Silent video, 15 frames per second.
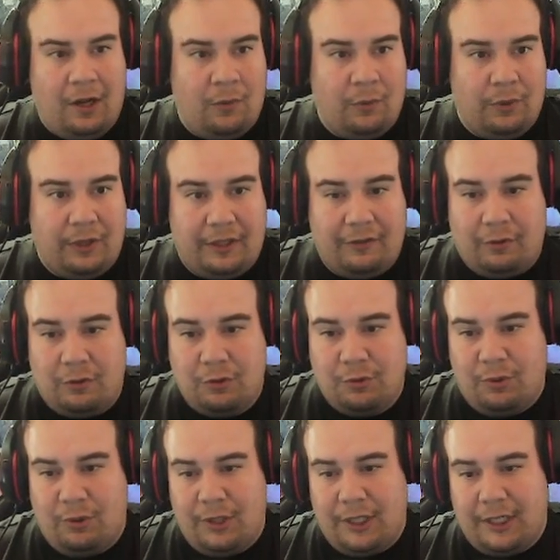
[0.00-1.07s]
release
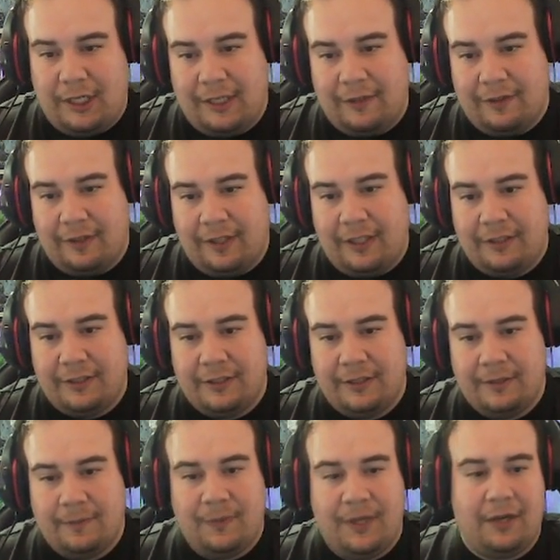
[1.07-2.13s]
Control and hit delete,
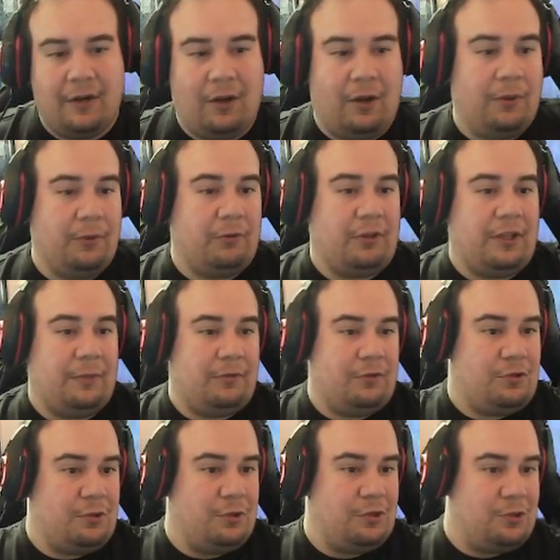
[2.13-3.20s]
and all those clips
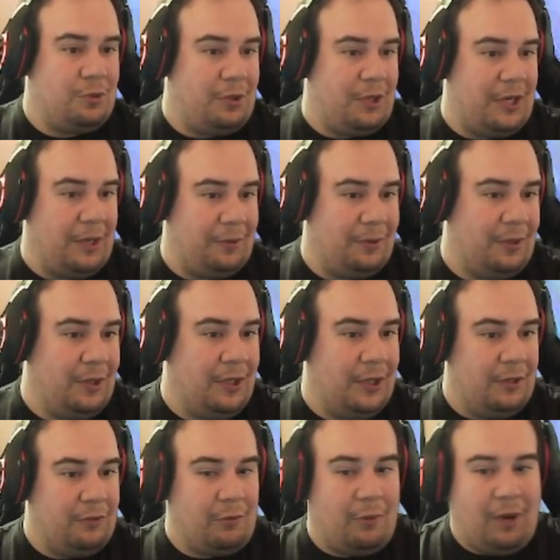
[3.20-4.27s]
should shorten it.
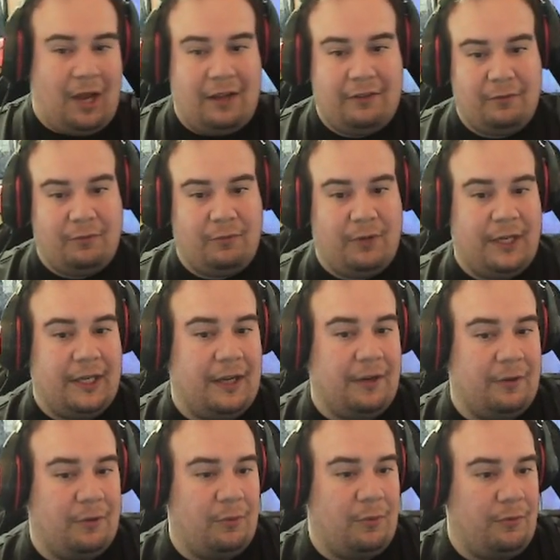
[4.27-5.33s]
So as of right
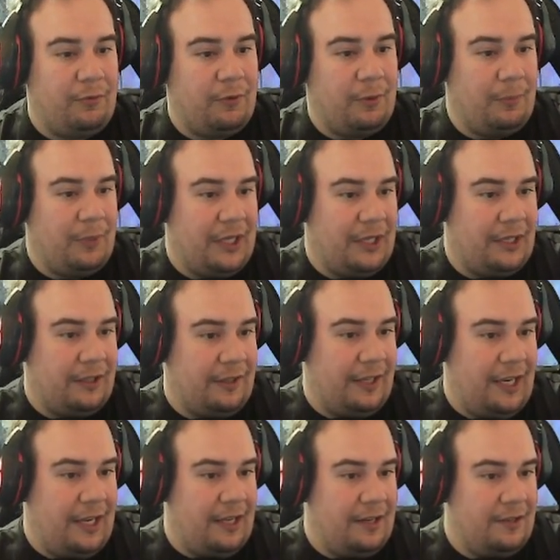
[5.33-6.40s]
now, from beginning to
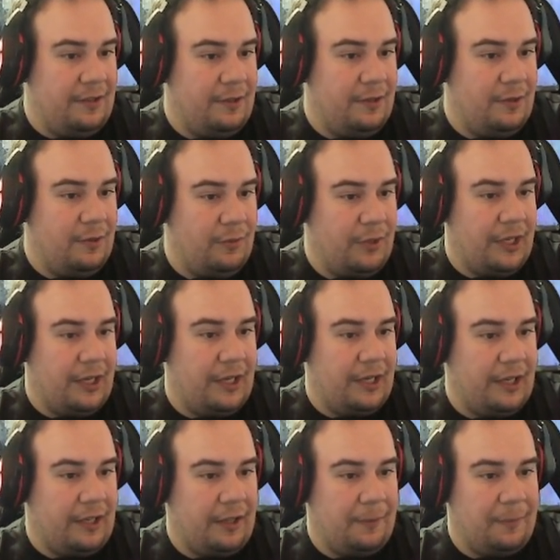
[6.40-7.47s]
end, we got
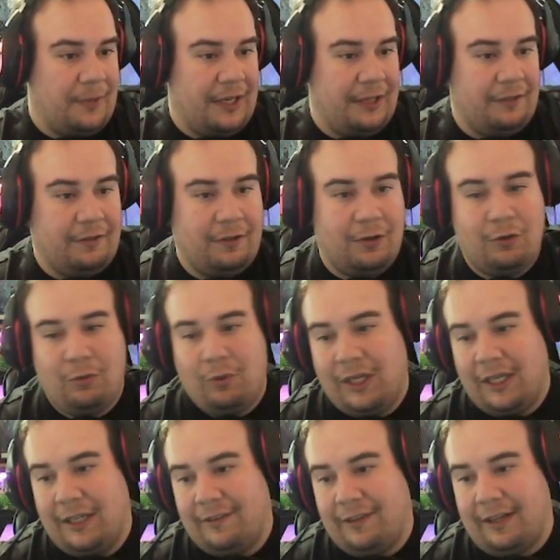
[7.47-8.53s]
a clip that is
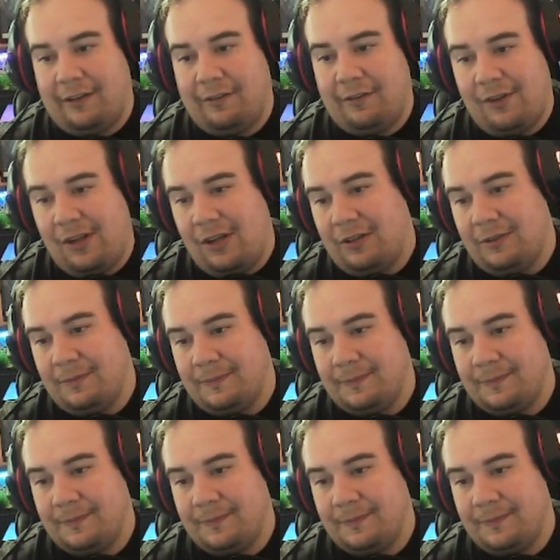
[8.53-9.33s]
28 seconds long.